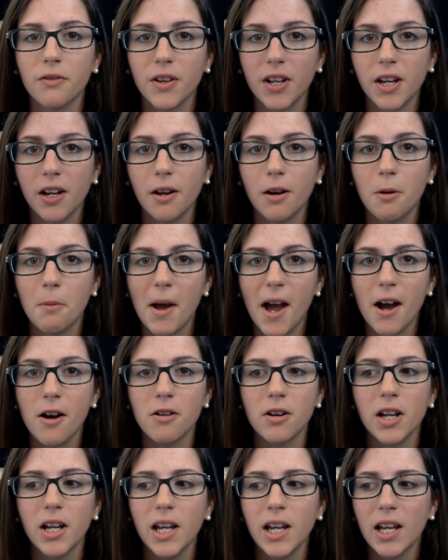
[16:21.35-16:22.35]
video about.
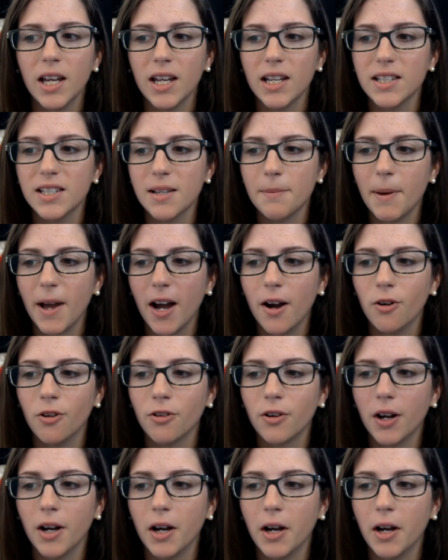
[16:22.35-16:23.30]
It's about